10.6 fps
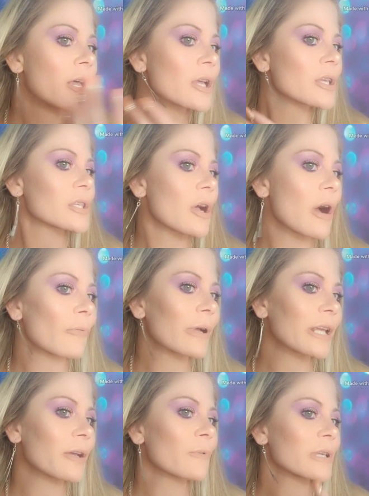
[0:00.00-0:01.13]
So I went
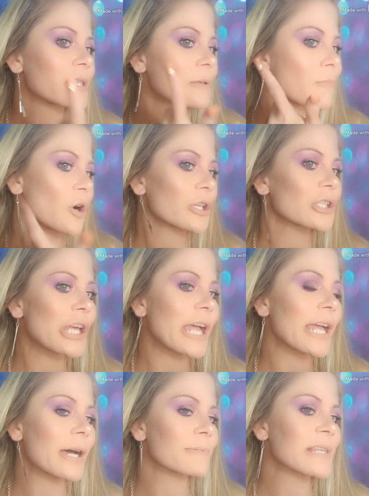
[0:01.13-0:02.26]
in with some Marc
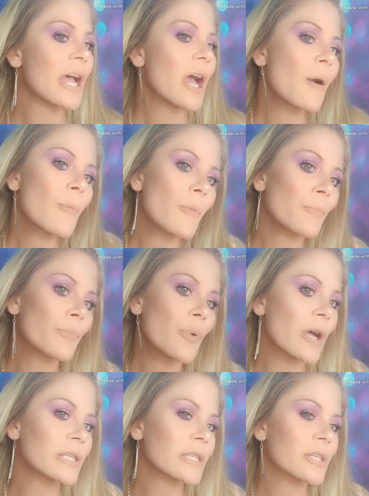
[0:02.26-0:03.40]
Jacobs
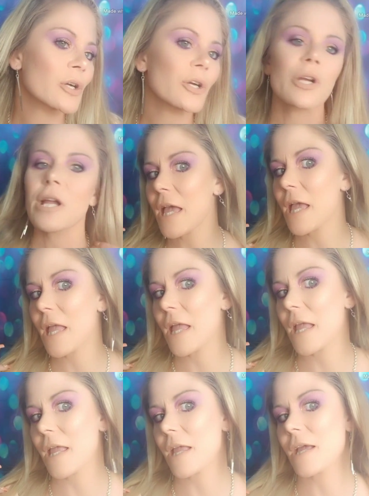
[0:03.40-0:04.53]
bronzer
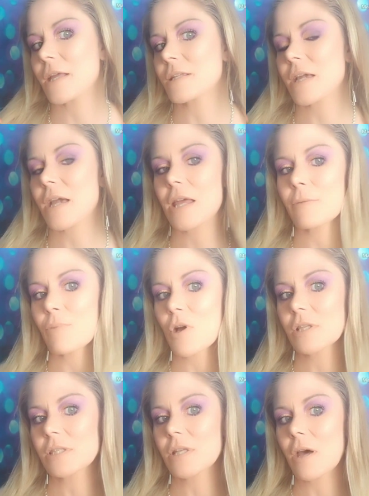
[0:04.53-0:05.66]
and kind of
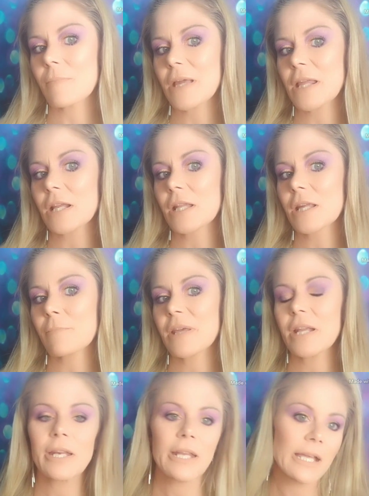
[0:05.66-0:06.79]
bronzed up in a little
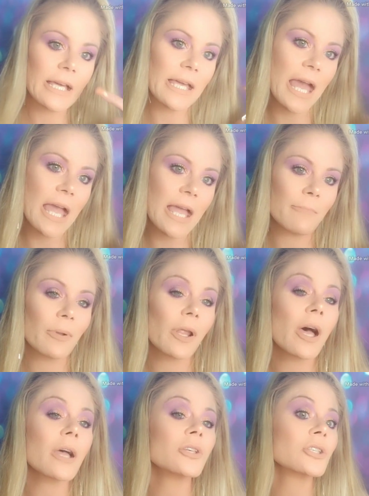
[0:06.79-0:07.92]
bit of Nicka K
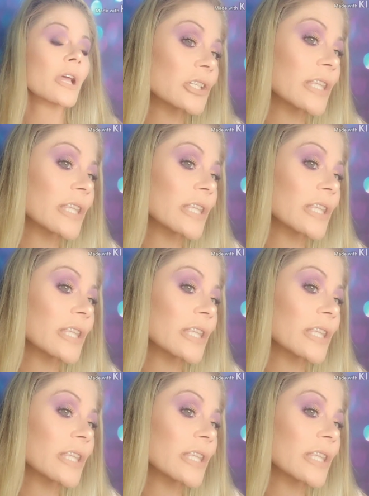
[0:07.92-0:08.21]
blush.